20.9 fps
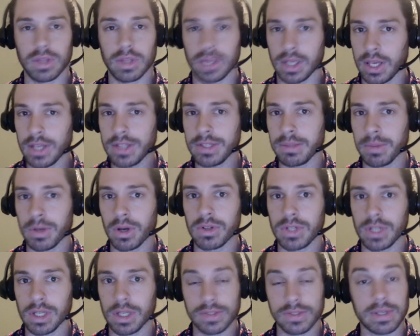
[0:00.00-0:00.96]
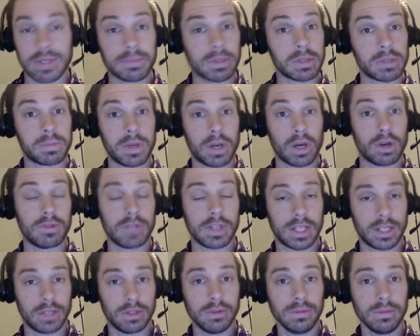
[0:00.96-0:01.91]
The kiss emoji can sometimes be
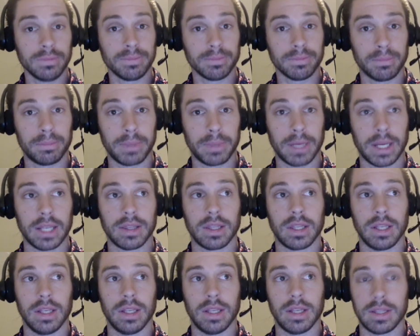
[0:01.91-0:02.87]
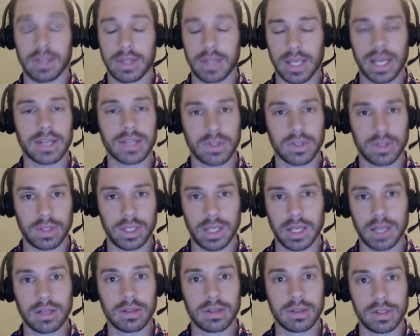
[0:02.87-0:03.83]
overkill, but the X on the
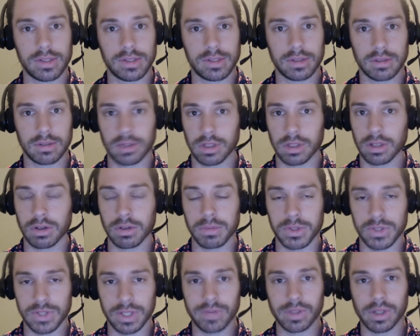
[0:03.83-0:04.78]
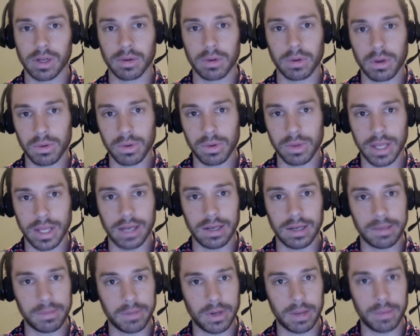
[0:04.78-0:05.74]
end is, you can almost never go wrong with that,
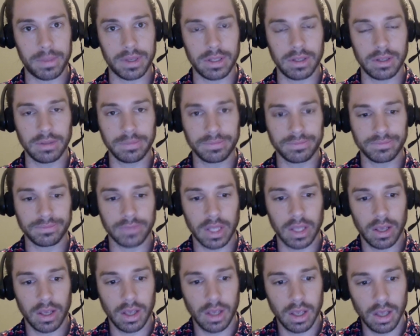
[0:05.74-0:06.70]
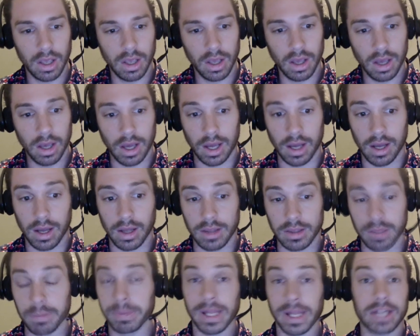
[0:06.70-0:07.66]
in my opinion.
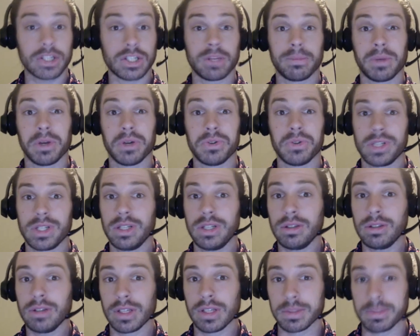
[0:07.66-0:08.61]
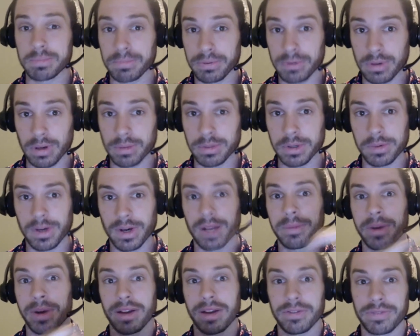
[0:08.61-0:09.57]
The blush emoji is probably one of
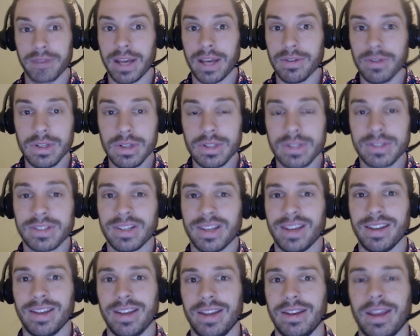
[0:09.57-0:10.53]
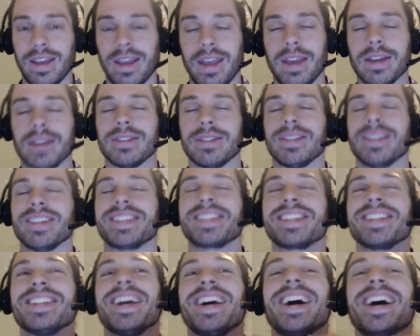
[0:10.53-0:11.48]
my favorites. It airs this
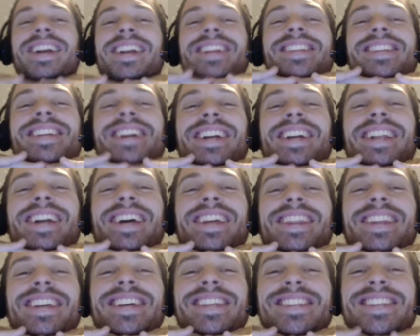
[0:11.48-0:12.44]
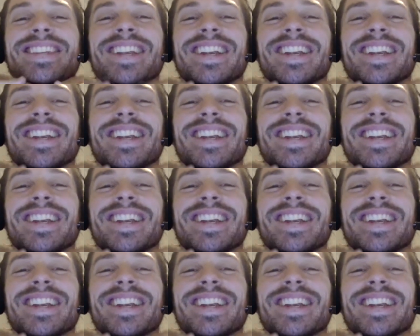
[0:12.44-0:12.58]
slight, it's kind of like this.